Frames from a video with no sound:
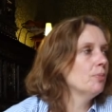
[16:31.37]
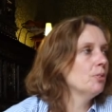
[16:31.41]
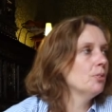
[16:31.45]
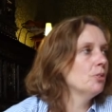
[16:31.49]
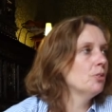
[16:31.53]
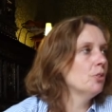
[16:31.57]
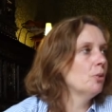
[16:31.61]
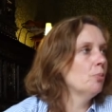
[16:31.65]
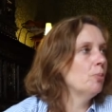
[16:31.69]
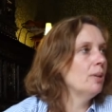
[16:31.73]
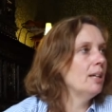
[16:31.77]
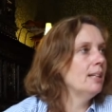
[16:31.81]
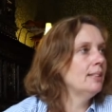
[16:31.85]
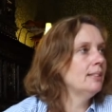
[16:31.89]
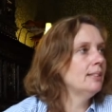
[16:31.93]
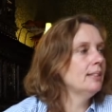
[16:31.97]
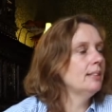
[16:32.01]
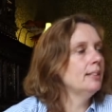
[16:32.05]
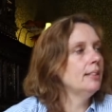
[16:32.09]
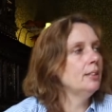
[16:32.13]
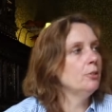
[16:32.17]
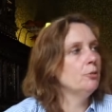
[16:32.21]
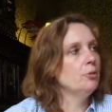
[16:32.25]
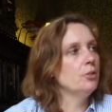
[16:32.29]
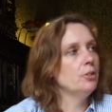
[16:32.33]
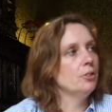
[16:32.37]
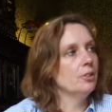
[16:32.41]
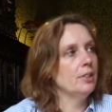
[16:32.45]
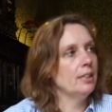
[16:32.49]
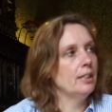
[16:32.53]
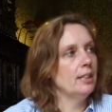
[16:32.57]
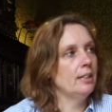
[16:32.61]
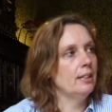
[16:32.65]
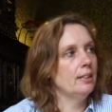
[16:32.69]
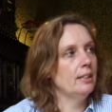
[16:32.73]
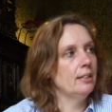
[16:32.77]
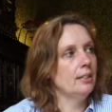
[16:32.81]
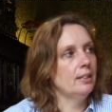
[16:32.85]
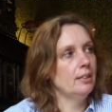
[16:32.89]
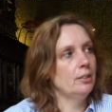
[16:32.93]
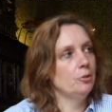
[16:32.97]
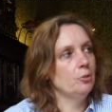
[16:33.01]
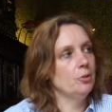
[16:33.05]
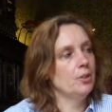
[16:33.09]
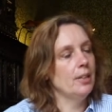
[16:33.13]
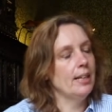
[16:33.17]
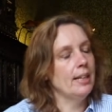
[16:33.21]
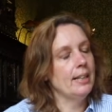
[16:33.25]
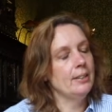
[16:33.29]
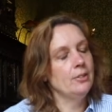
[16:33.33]
So basically, if, your uh,
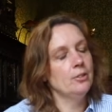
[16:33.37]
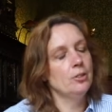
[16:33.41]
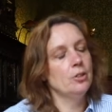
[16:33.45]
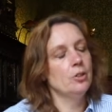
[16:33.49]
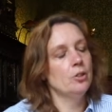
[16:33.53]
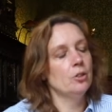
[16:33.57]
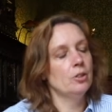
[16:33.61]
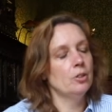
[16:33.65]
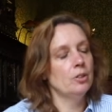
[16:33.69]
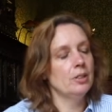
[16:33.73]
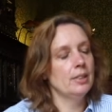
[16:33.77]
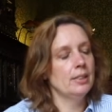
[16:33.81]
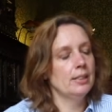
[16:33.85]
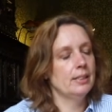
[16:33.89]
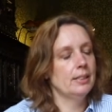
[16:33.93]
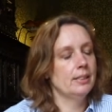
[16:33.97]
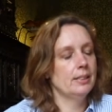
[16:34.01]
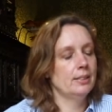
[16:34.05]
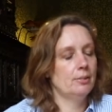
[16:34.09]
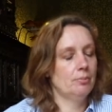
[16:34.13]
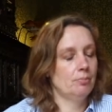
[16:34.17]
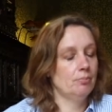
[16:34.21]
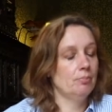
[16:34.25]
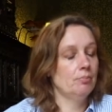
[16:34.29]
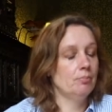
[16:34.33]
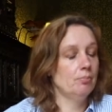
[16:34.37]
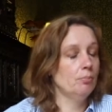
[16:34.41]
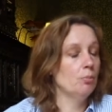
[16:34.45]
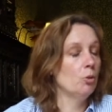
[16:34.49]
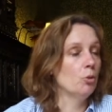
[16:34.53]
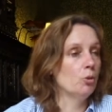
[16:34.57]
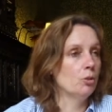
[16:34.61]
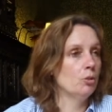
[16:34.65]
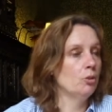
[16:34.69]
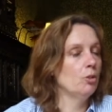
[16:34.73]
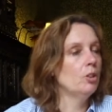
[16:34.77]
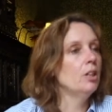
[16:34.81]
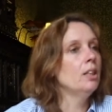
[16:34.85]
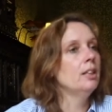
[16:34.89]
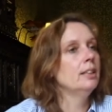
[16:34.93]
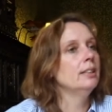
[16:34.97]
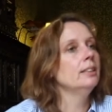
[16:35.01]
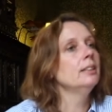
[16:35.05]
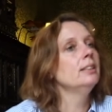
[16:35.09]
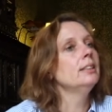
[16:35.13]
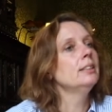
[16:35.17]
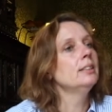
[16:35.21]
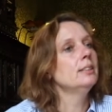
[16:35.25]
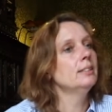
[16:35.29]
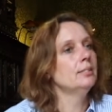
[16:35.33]
if your end goal is more
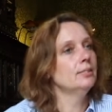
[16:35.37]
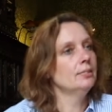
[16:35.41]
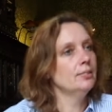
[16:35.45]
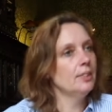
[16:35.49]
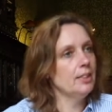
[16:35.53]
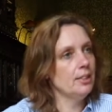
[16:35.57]
knowledge,